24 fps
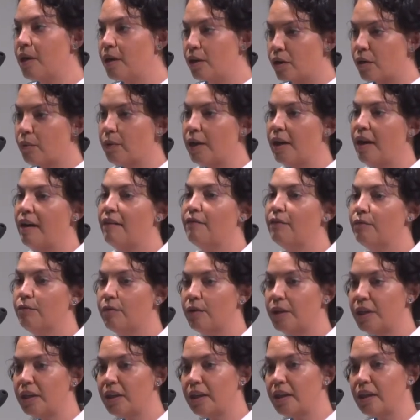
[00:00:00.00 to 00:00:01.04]
You know, we have
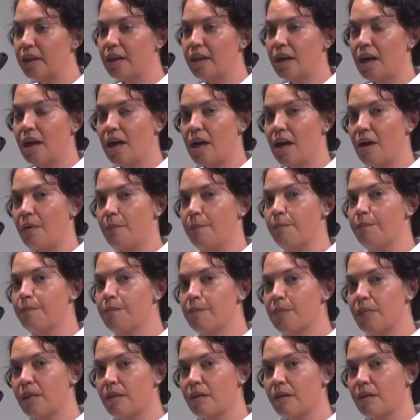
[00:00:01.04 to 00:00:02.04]
really, um,